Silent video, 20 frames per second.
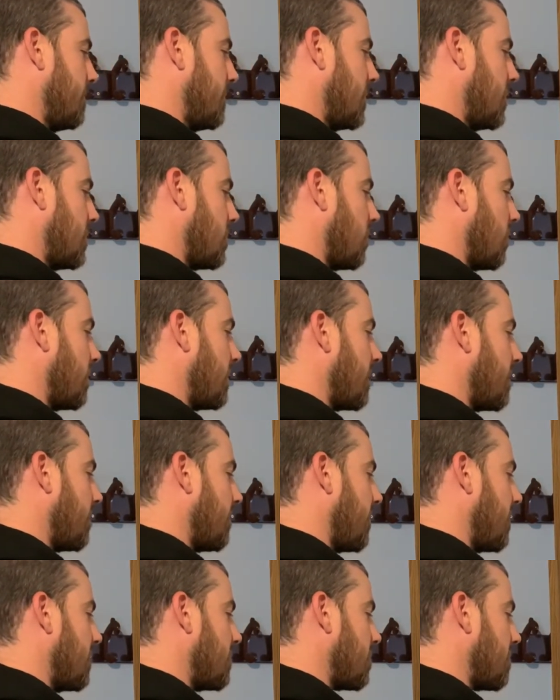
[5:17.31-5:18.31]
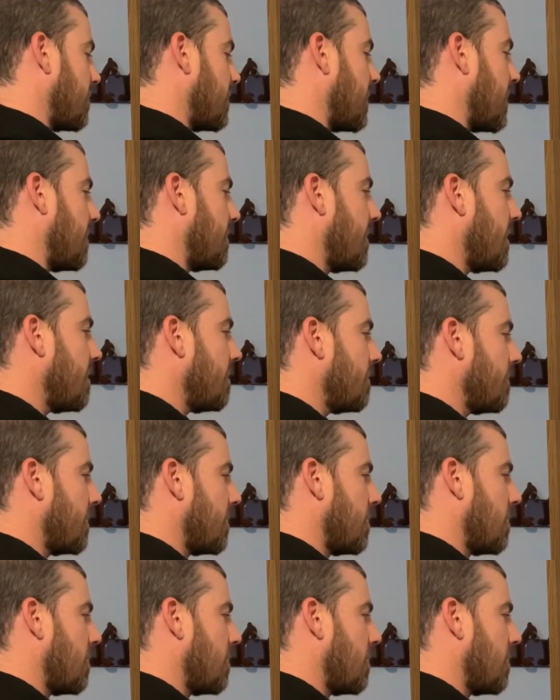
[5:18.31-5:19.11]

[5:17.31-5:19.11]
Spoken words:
sorry, that offends me down there.